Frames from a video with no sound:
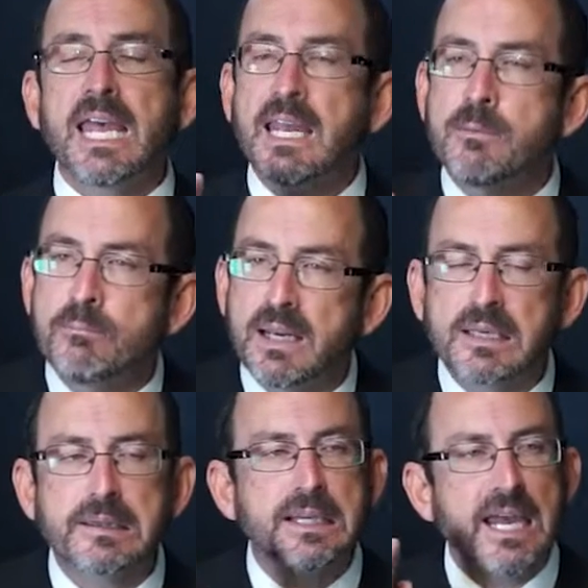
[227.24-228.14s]

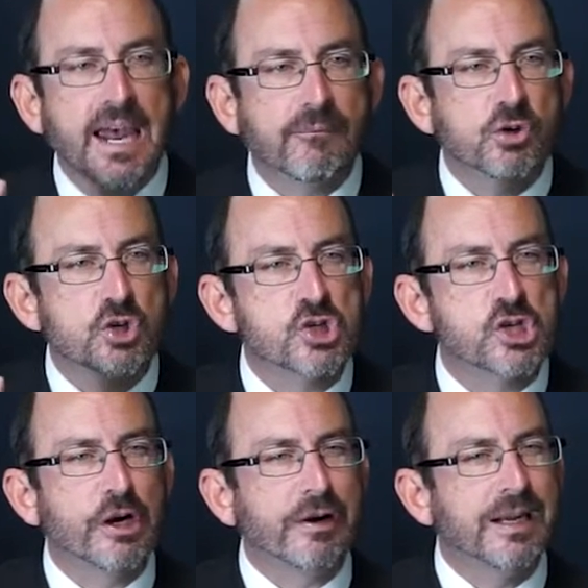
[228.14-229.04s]
Immediately after
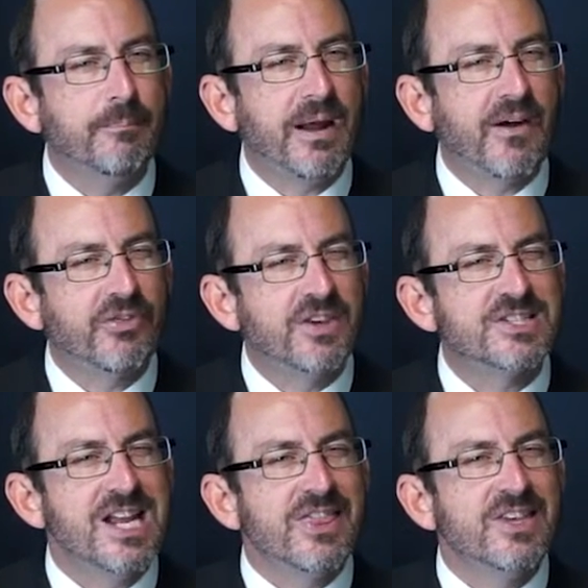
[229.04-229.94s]
sharing about
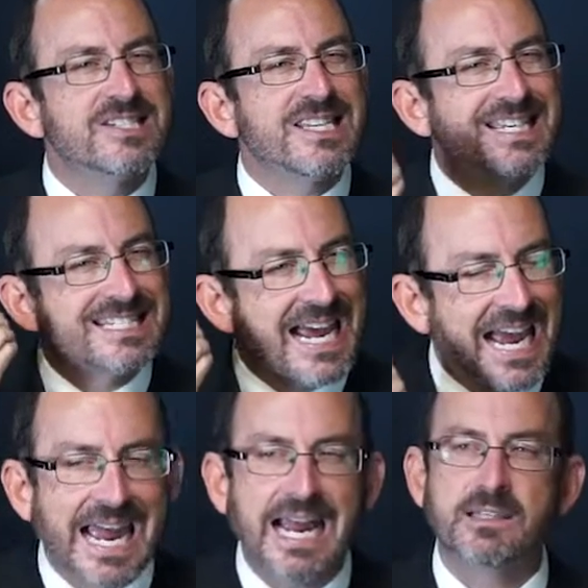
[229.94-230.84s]
this, this, this
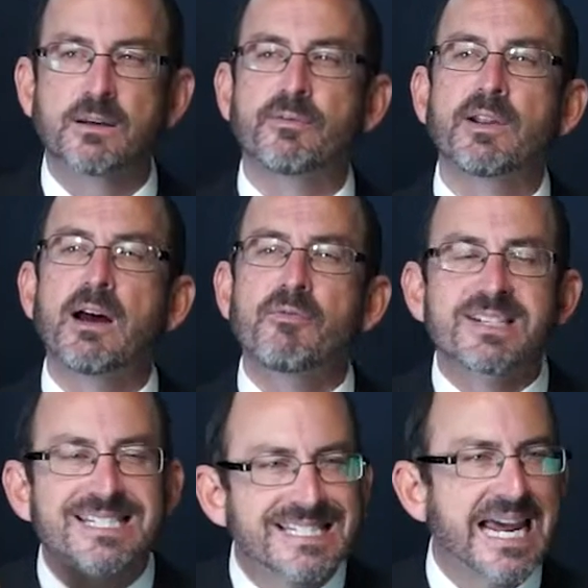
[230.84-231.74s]
act of love,
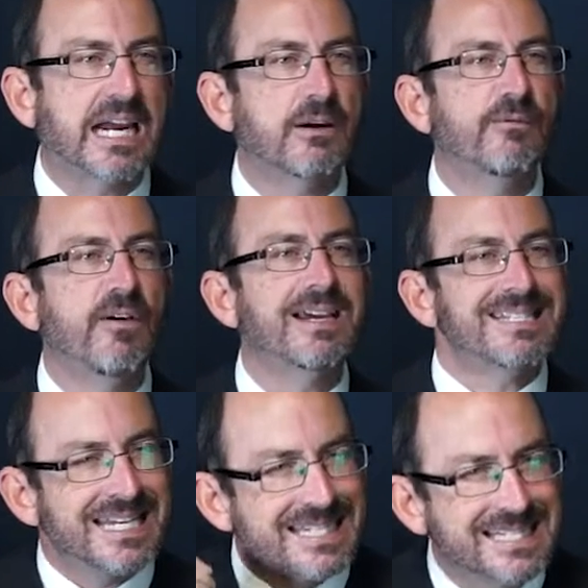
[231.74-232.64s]
this
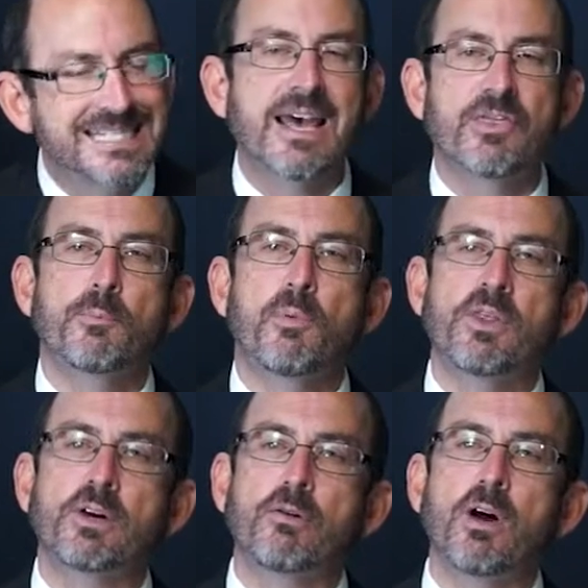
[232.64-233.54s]
sacrifice, his death
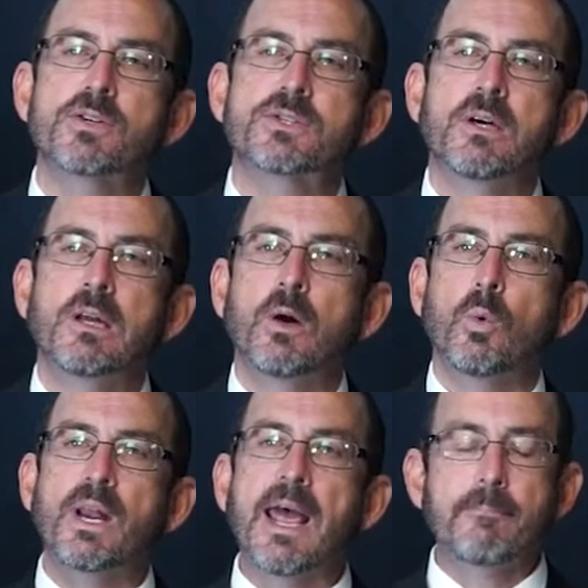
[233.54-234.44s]
upon the cross,
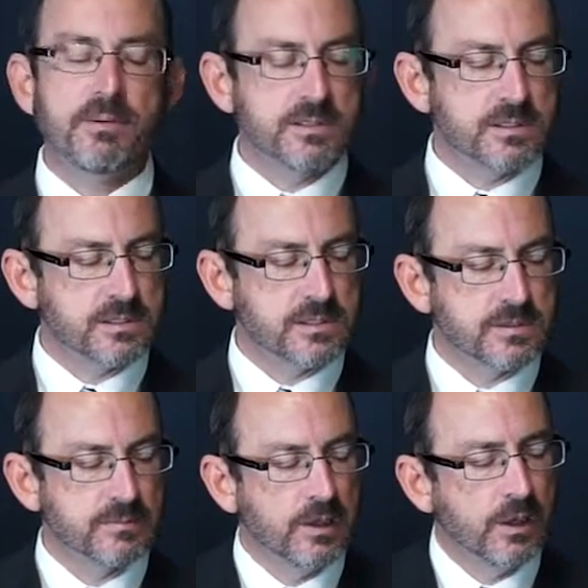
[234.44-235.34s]
what
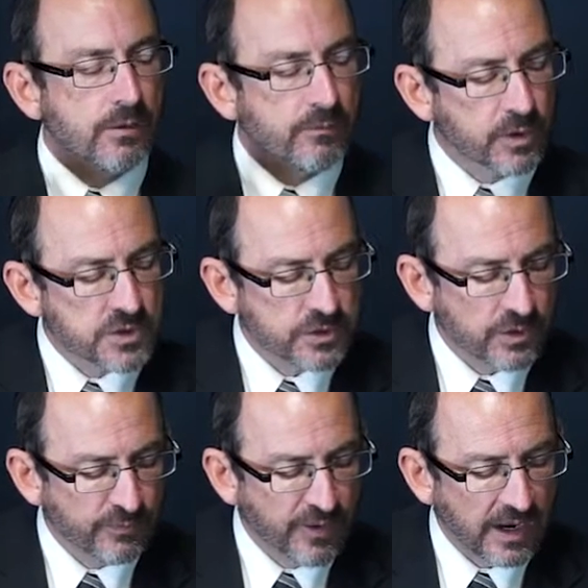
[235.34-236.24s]
happens? Verse
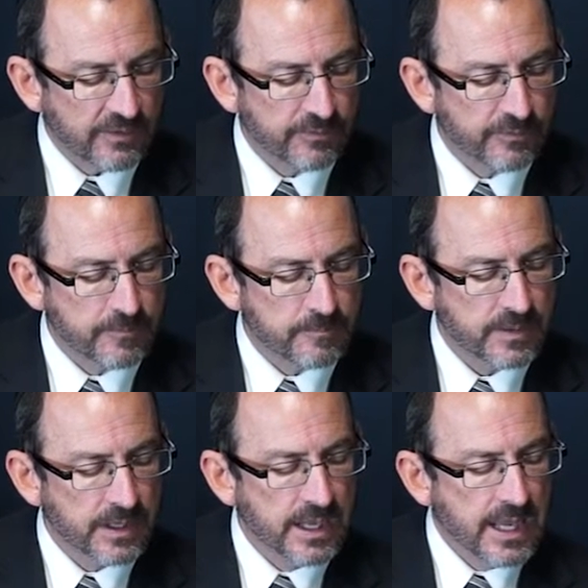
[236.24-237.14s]
35.
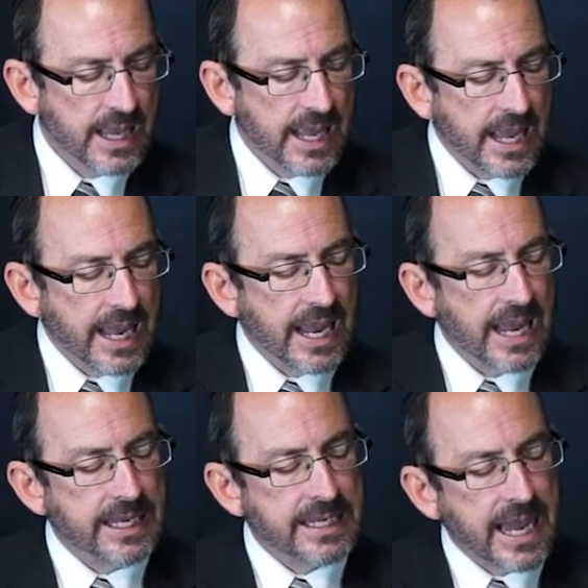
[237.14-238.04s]

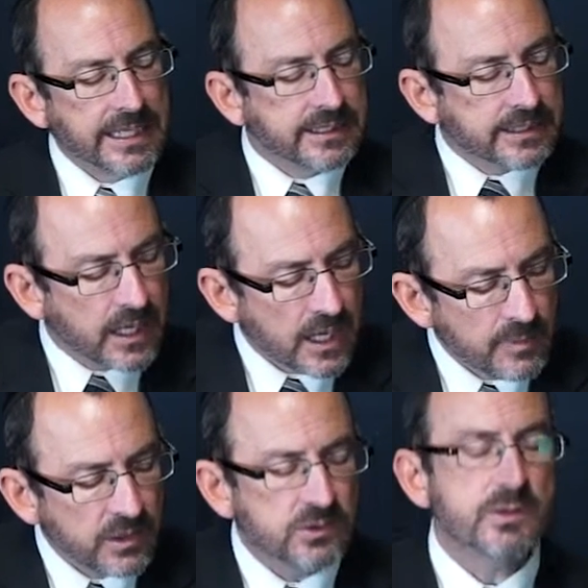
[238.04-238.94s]
And, and
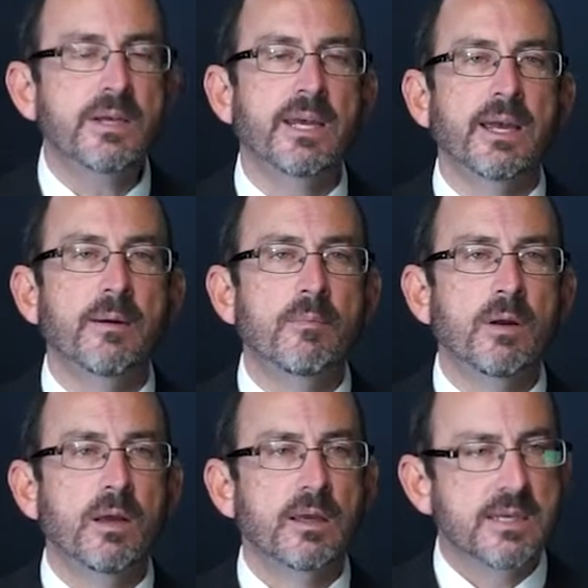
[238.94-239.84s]
coming to
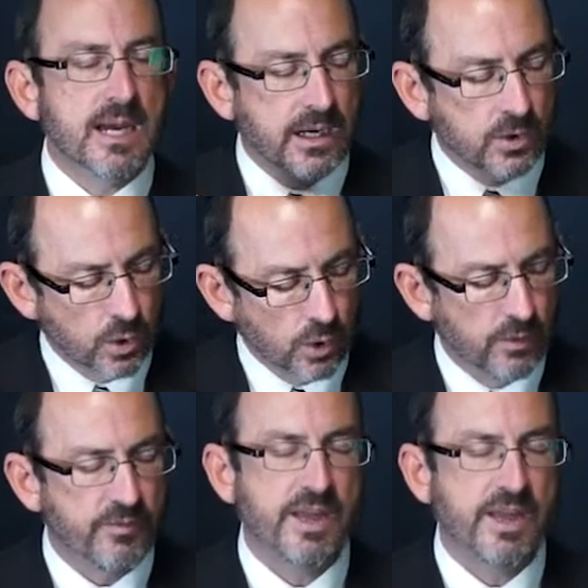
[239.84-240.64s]
him, Yaakov,